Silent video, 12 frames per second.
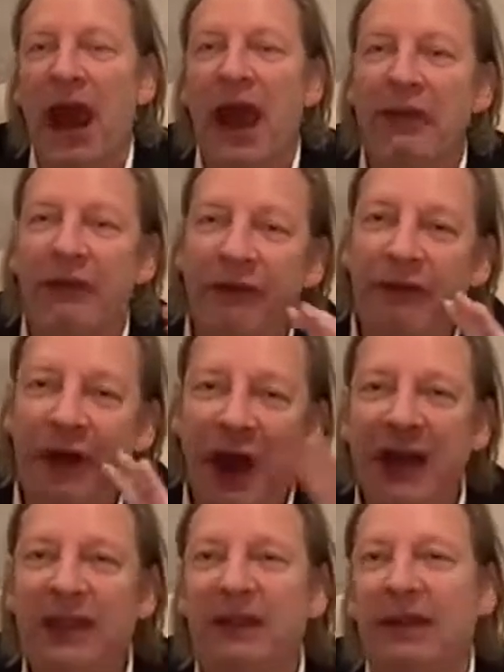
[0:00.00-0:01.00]
And
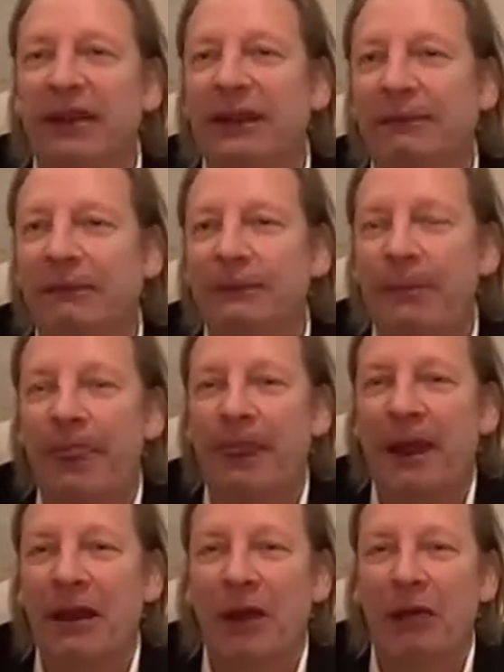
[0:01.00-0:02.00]
finally,
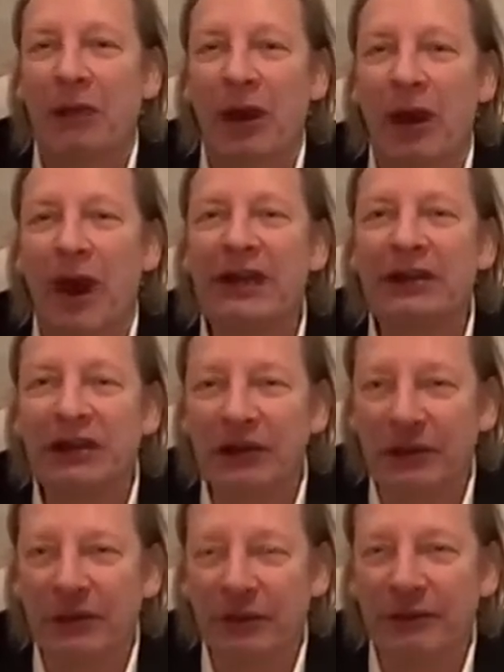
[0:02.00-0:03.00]
what I do